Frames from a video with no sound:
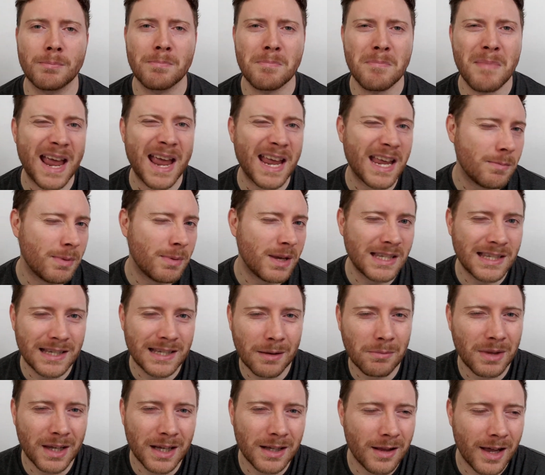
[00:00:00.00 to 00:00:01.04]
maybe
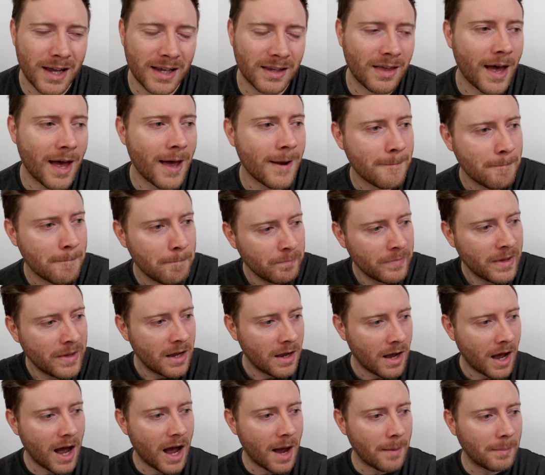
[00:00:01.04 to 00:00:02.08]
something like that,
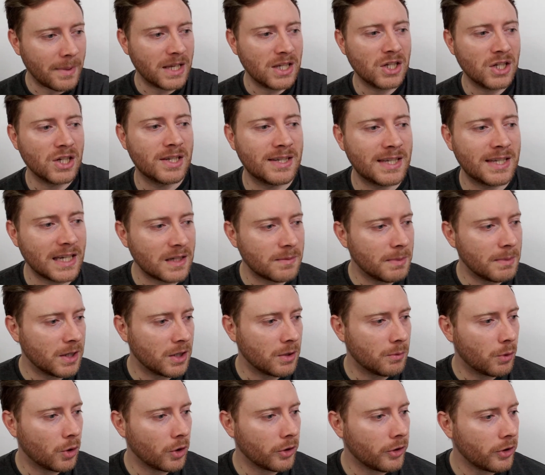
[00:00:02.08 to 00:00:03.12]
in your 6mm
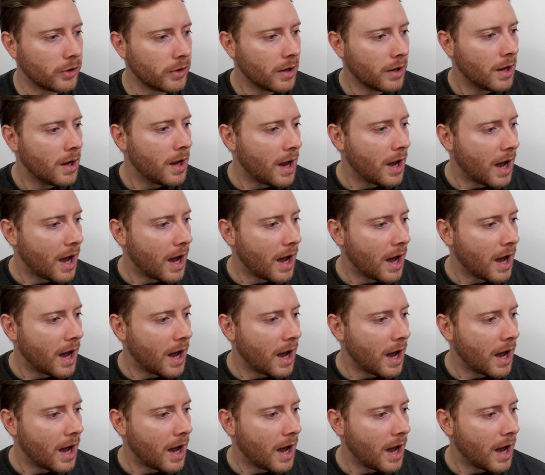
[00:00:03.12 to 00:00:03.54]
and whatnot.